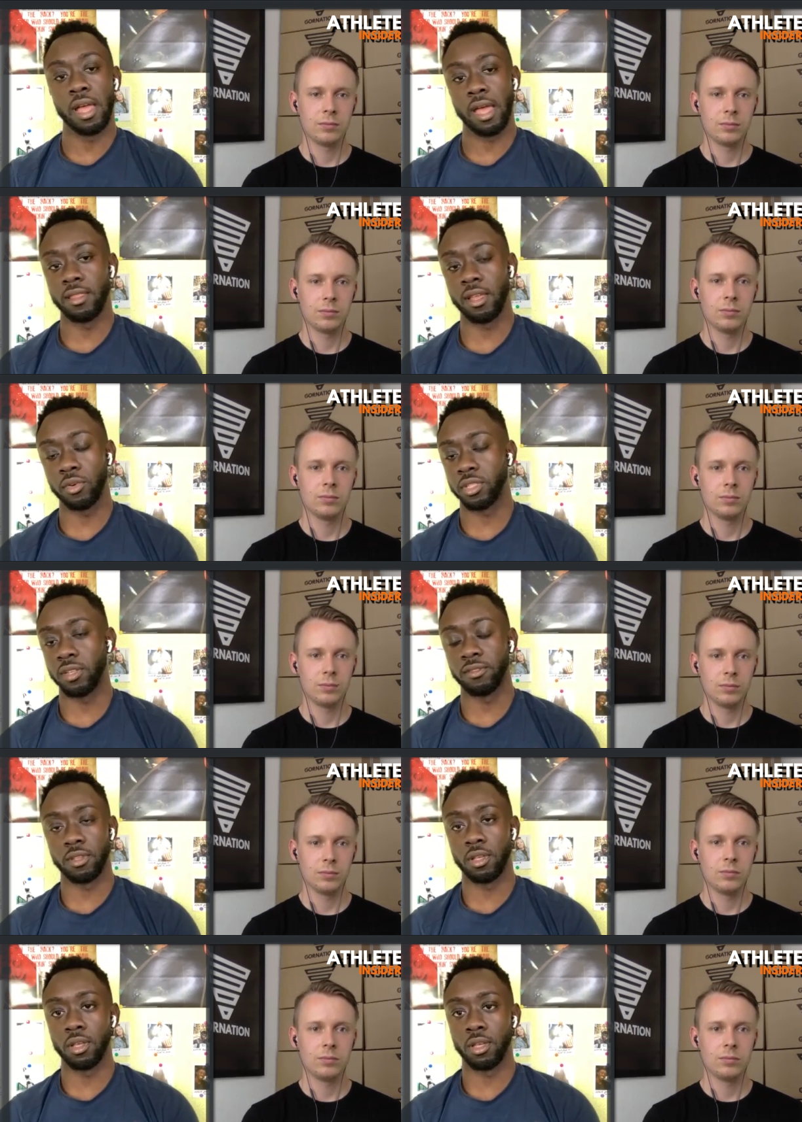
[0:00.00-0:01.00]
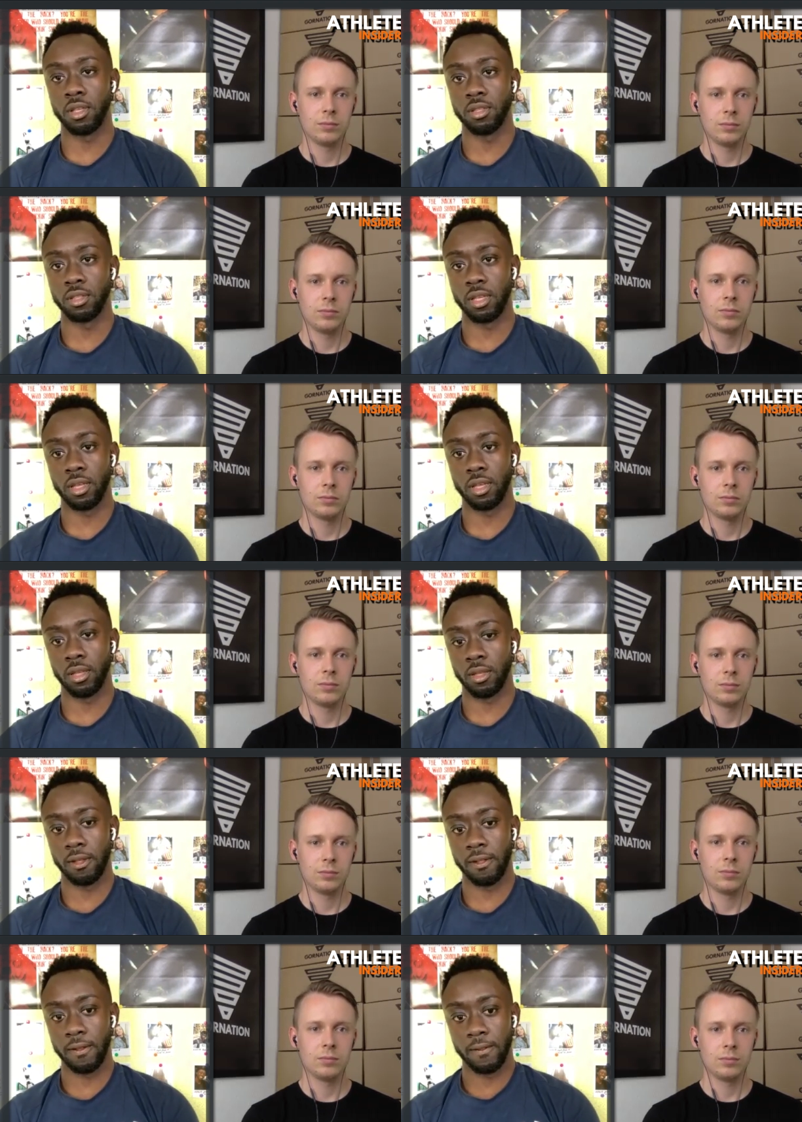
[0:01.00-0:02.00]
Speaker 1: and I received the the
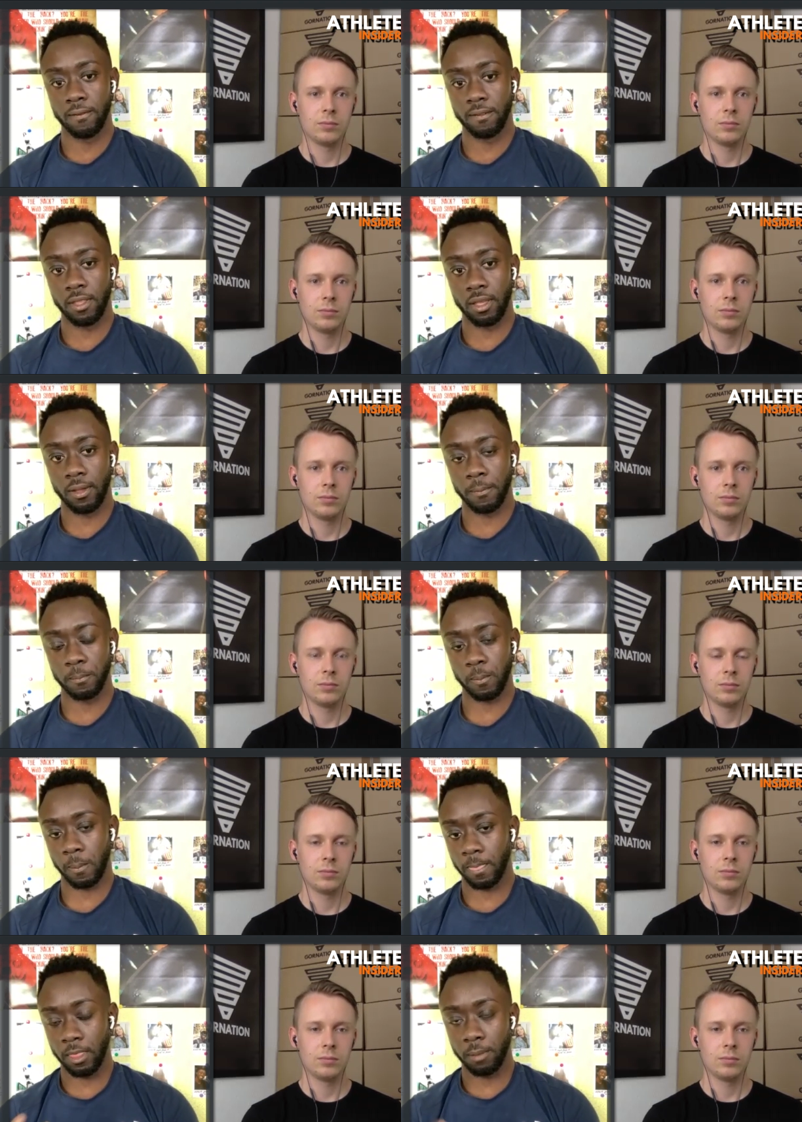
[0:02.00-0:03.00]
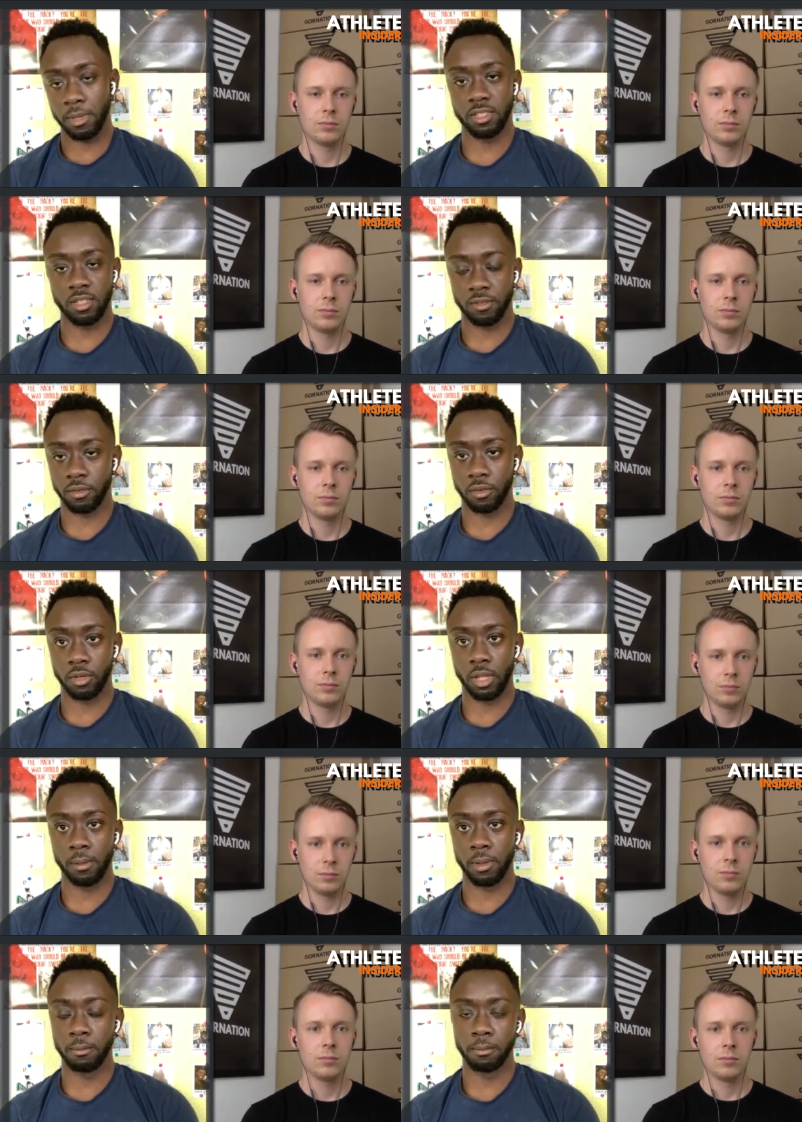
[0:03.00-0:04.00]
the dimensions
Speaker 2: for
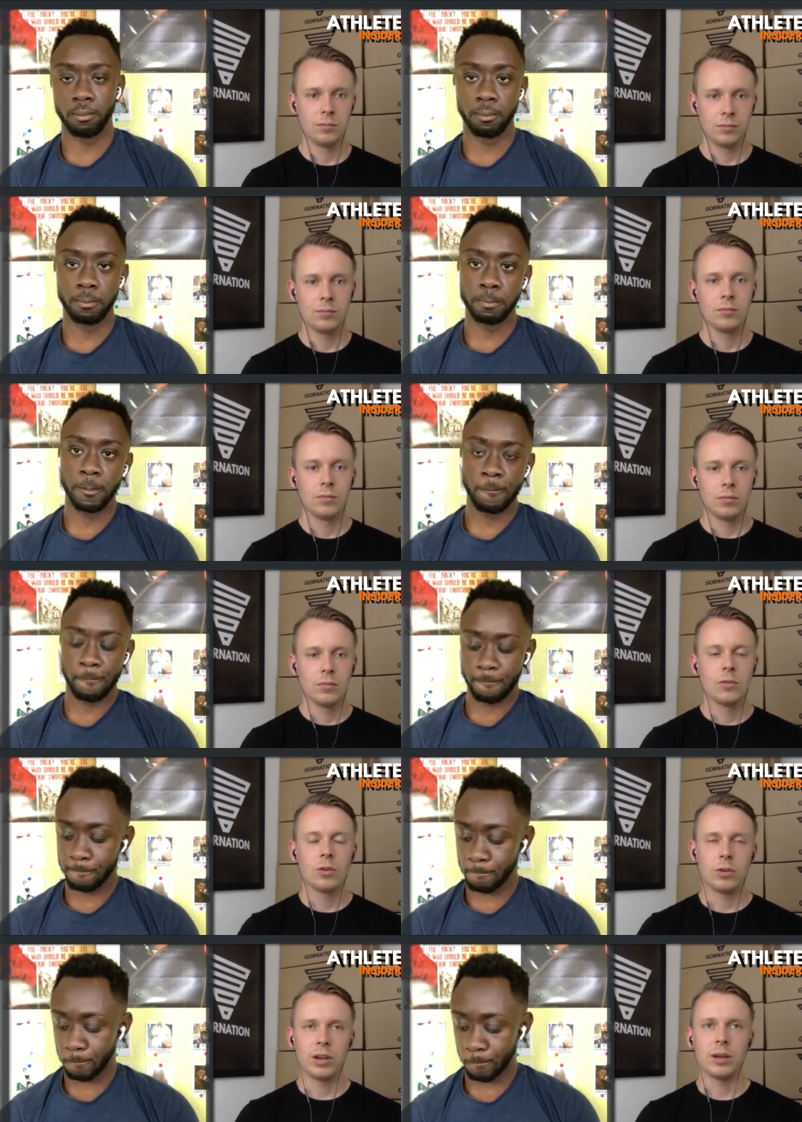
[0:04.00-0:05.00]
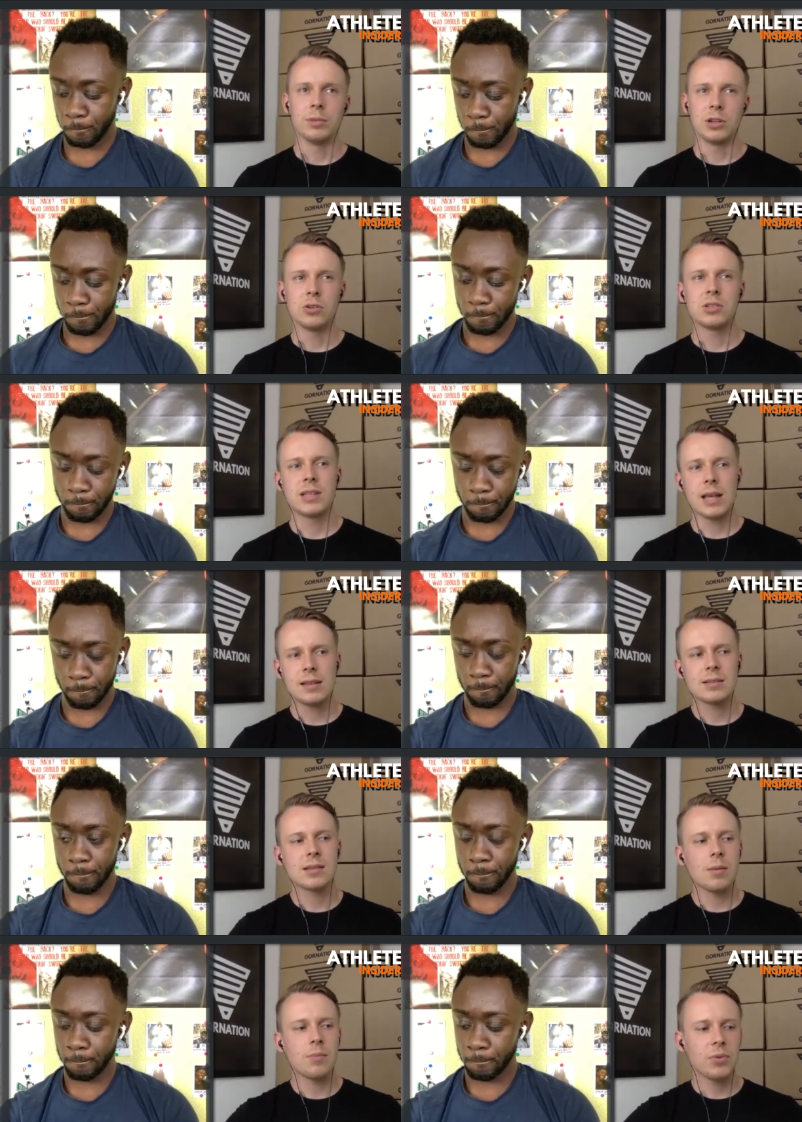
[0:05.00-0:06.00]
him. Okay, because that's
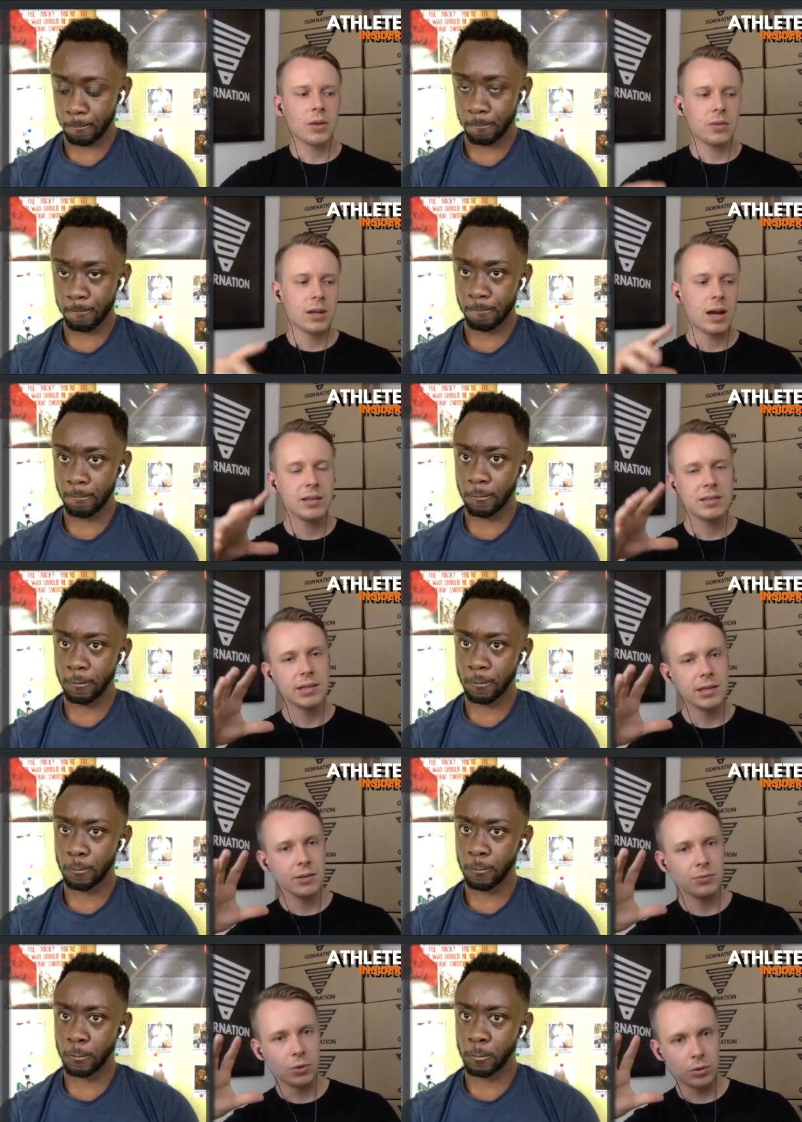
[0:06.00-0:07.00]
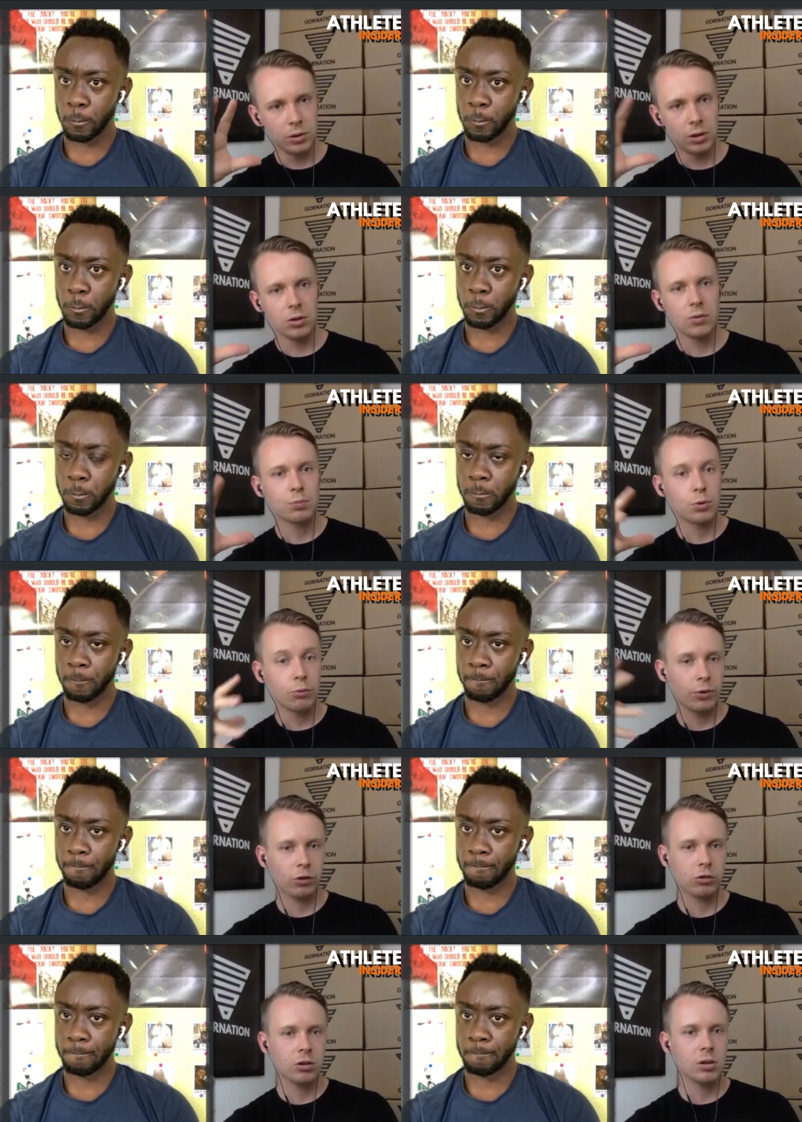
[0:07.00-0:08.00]
something that I see for a lot of
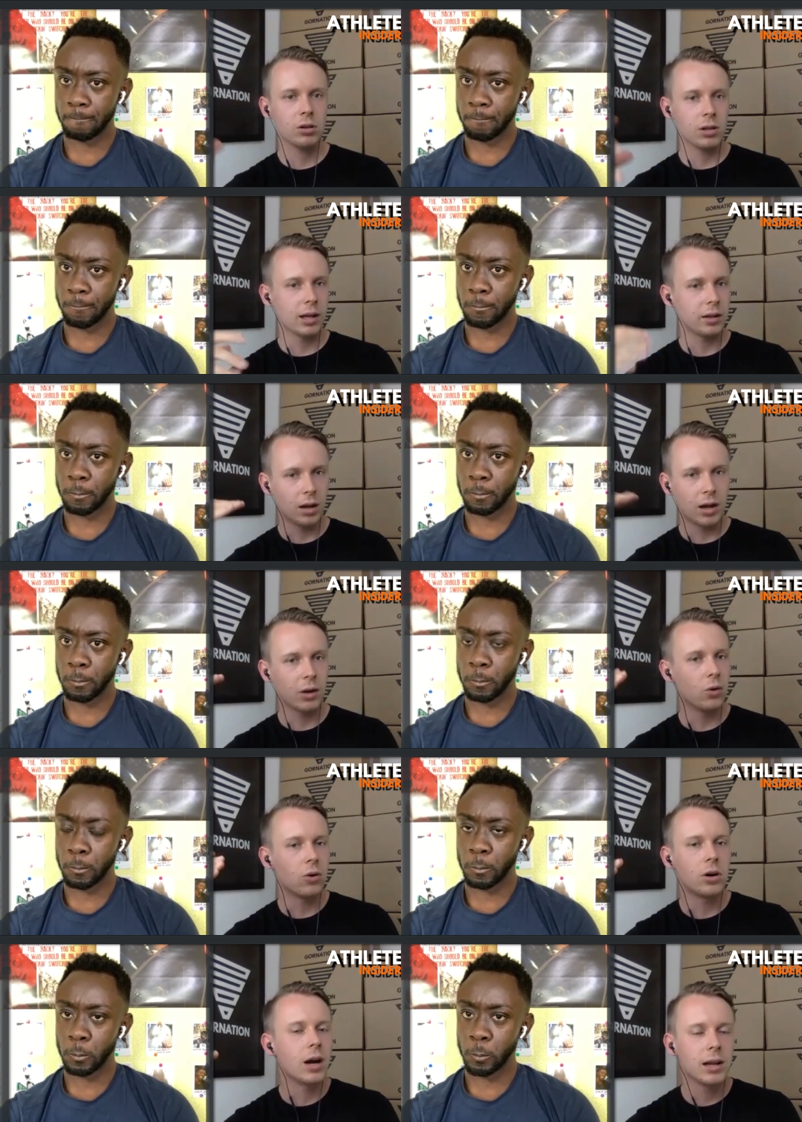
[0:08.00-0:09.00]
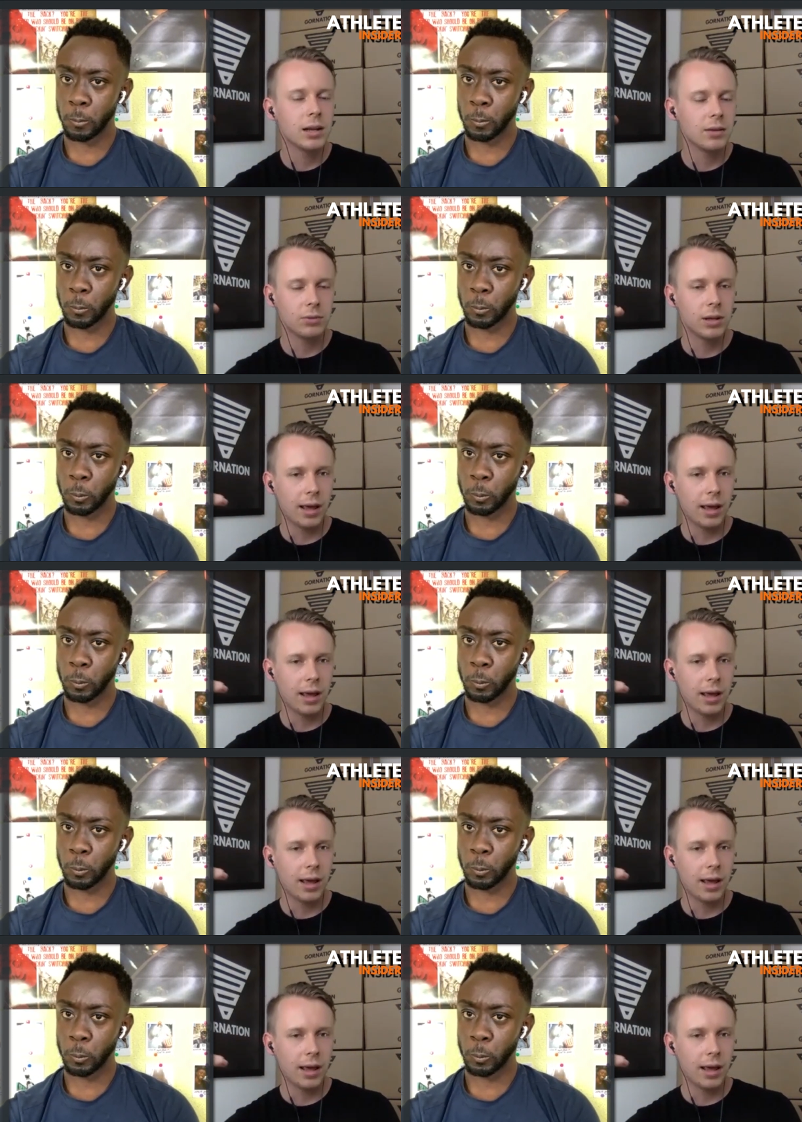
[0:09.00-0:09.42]
professional, like high or high level